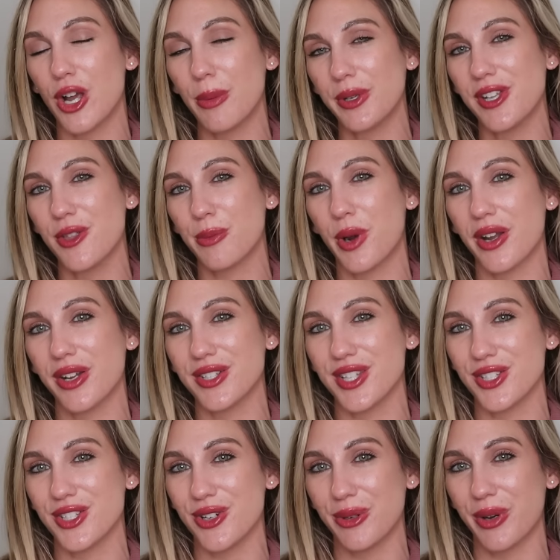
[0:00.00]
Drop any of the products
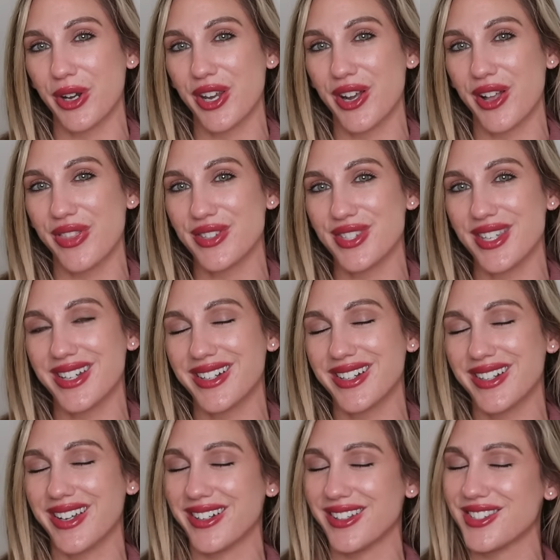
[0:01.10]
that you are working on this
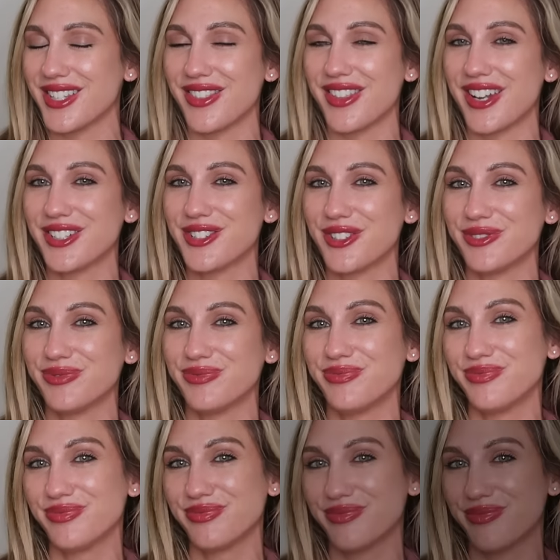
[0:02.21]
year, and I'll see you in the next one.